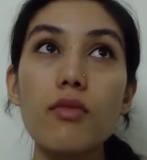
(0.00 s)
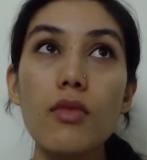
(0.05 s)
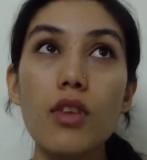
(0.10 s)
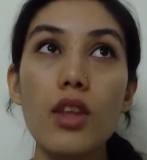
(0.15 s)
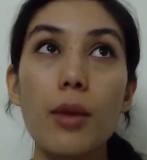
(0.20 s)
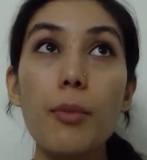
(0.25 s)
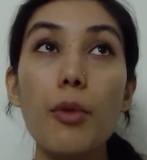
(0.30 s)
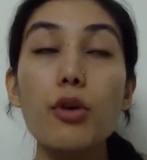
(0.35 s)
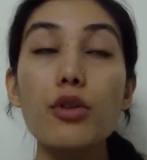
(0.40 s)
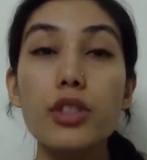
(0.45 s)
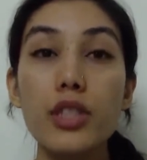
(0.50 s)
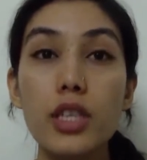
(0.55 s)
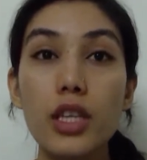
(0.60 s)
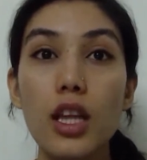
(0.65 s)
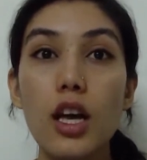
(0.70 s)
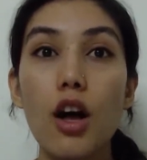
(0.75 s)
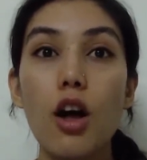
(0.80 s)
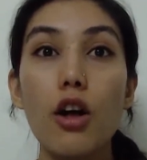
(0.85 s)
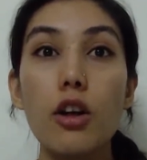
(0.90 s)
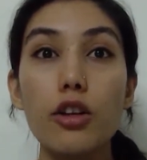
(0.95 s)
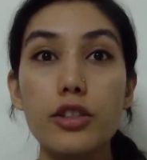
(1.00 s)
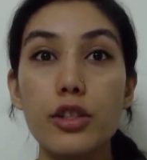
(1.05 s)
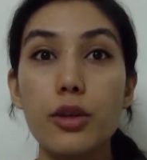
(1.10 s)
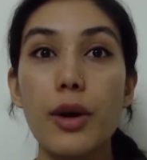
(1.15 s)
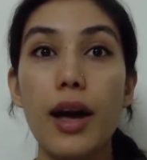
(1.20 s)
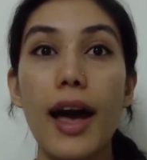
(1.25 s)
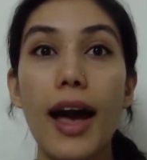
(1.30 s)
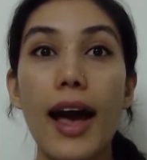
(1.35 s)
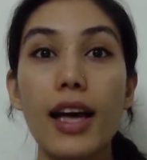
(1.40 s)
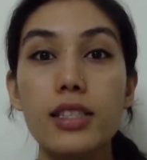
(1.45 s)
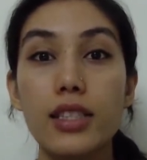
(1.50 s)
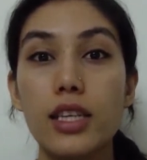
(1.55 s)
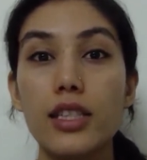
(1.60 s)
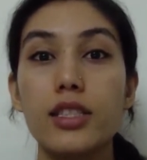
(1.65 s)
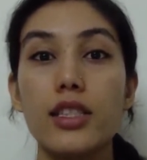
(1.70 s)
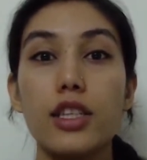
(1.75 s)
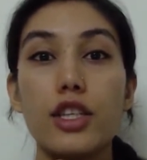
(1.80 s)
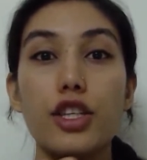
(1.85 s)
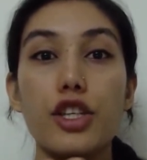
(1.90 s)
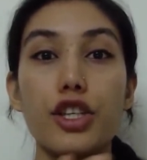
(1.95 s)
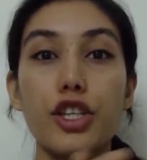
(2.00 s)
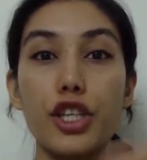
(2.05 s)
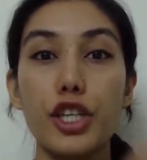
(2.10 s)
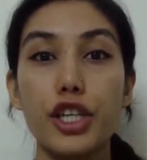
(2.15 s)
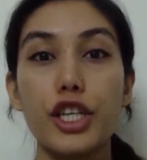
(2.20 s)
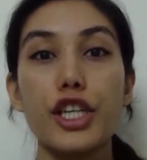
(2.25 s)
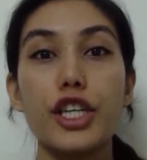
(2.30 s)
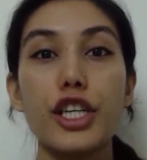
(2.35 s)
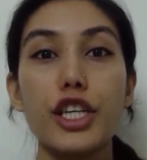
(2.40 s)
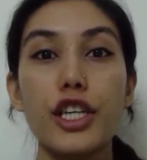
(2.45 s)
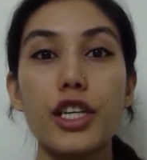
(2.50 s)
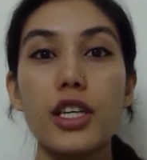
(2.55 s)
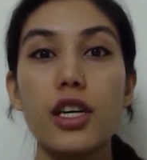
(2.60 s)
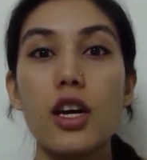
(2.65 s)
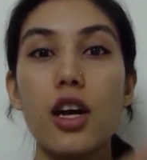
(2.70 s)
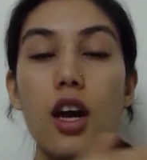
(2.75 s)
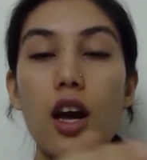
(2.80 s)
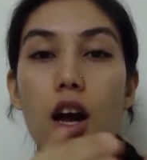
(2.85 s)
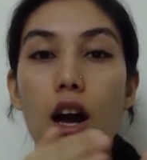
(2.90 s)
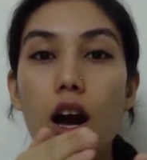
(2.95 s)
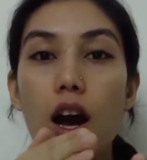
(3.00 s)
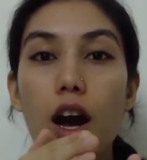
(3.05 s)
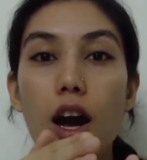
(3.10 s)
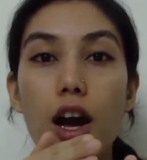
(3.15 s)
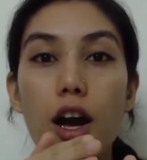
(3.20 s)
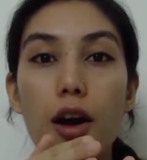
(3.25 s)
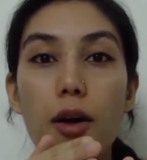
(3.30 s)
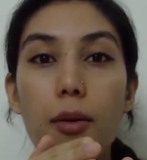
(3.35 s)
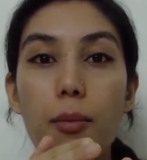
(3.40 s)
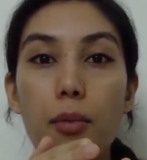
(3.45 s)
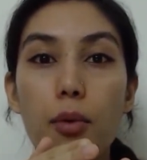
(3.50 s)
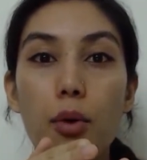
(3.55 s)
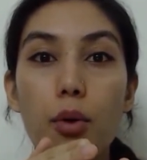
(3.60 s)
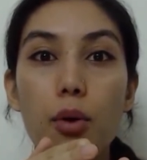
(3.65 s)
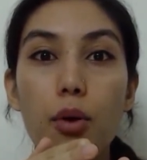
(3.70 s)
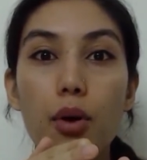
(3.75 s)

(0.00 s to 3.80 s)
Mozilla also has a secure, tunnel,